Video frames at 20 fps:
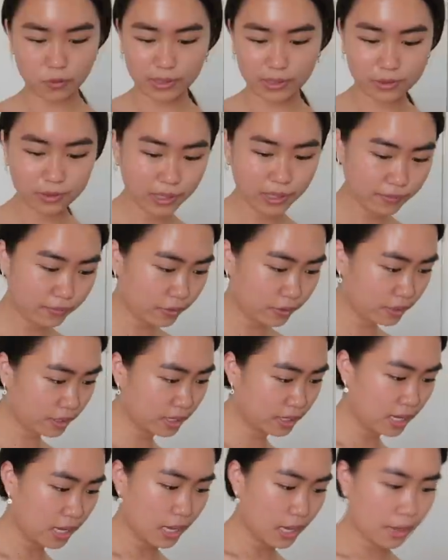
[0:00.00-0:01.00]

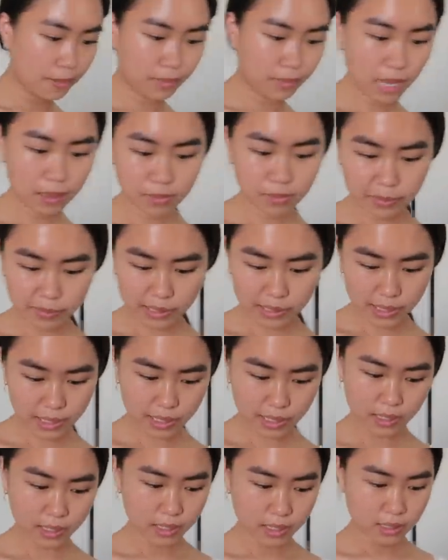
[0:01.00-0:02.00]
2024, blah, blah,
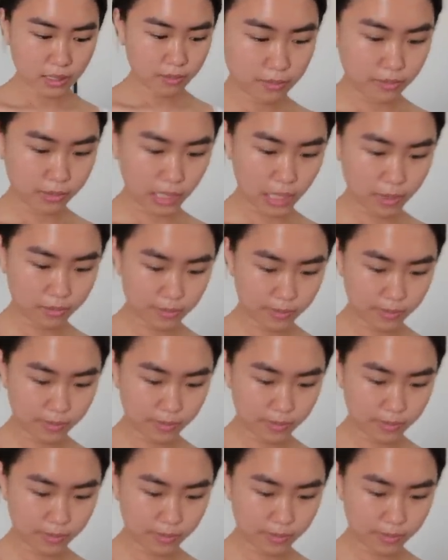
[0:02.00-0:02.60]
blah, blah,